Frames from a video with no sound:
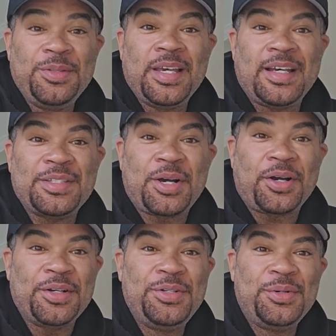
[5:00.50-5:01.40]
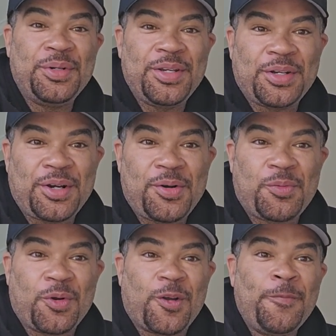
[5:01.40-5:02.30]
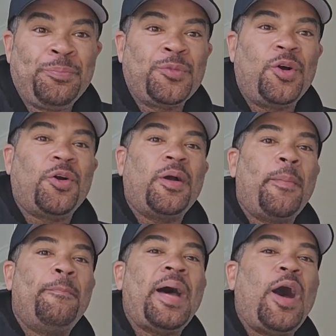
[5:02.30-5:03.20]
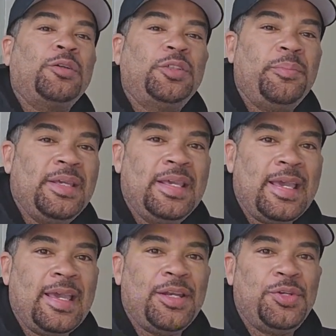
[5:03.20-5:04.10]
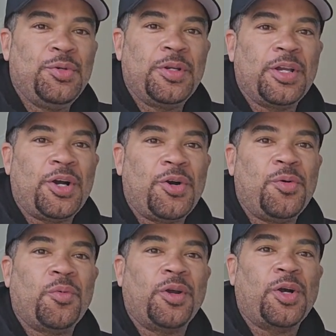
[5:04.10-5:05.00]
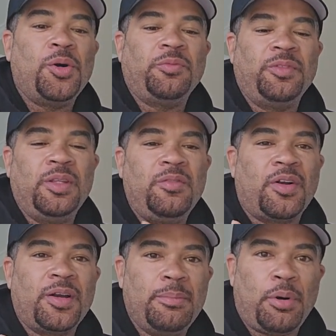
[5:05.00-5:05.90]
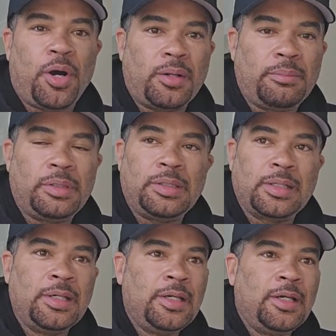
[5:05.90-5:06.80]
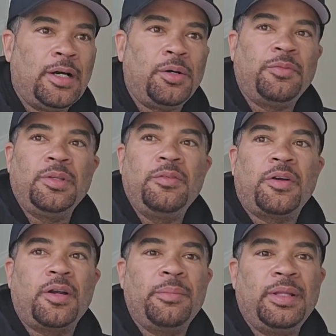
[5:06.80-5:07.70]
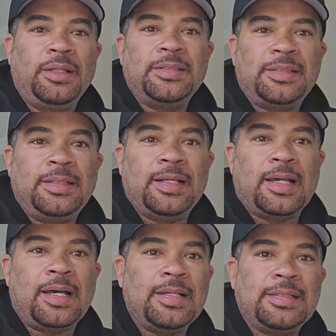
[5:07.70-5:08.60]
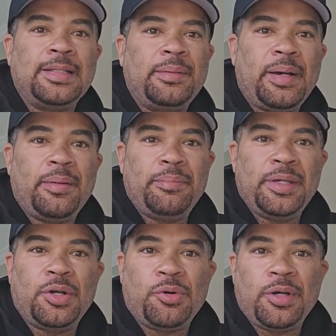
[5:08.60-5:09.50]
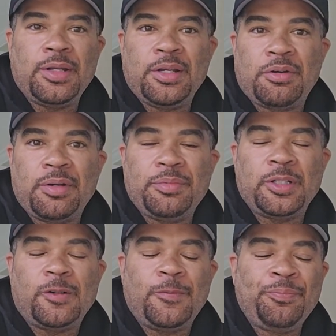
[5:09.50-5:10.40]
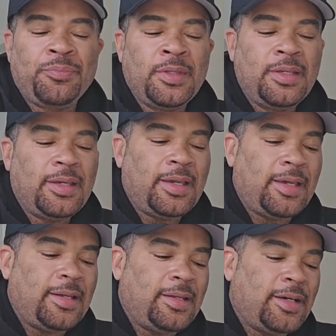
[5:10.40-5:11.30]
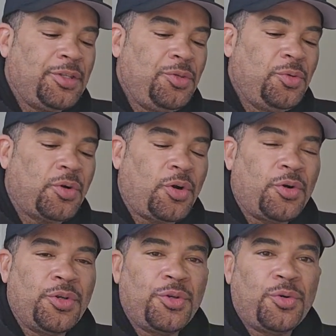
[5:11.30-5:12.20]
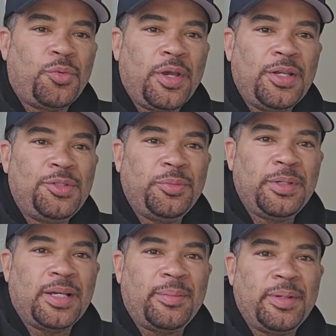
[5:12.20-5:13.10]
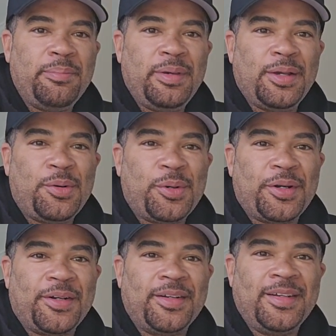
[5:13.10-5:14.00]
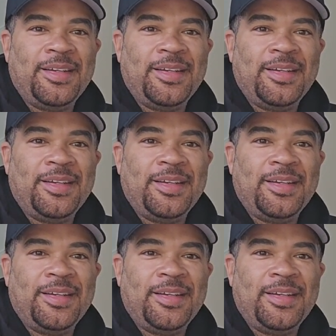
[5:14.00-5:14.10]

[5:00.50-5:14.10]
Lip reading: you guys are doing your homework or are about to begin doing your homework. Hopefully, you've already bought a book. Hopefully, you've already been listening to content about Bitcoin and crypto, and you are on your way to becoming a Bitcoiner